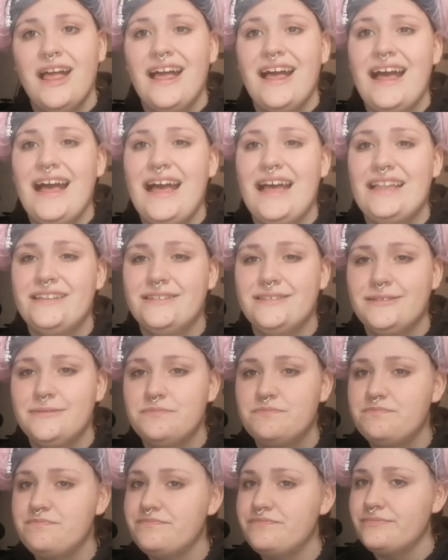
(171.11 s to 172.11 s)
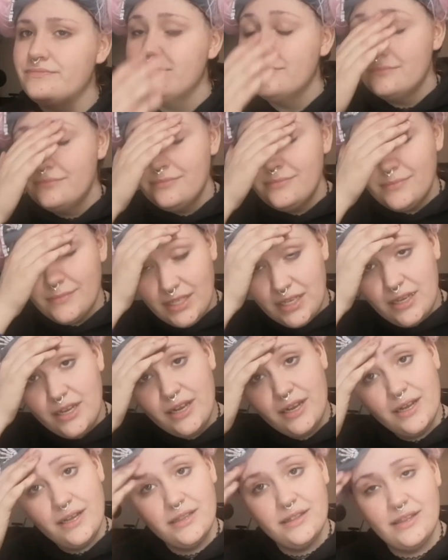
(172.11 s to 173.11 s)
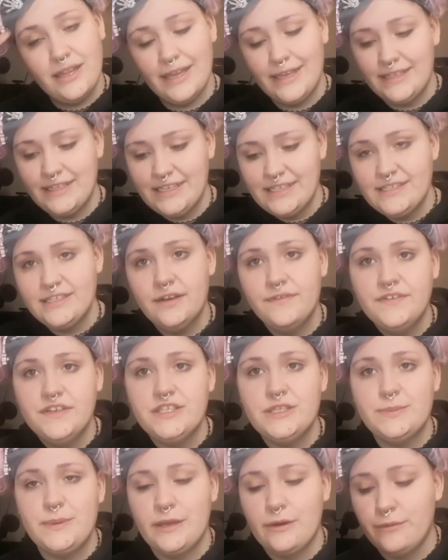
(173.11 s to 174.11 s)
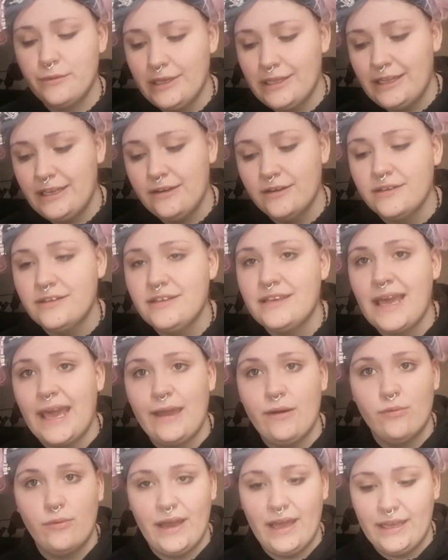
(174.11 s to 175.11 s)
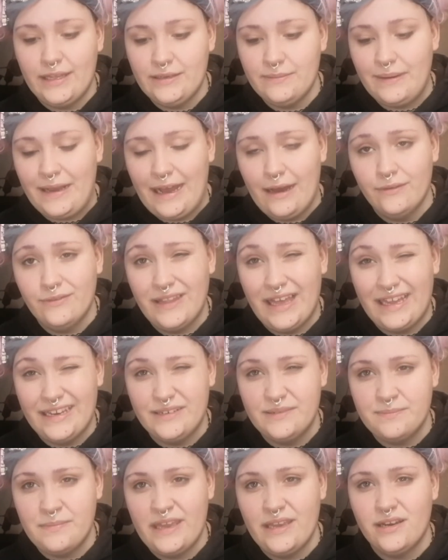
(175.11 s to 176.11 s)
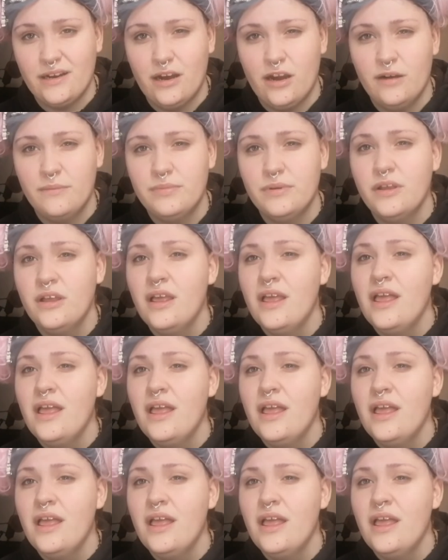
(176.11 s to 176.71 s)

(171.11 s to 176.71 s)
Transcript: And like, this stuff used to be a really good gateway to Poundland makeup.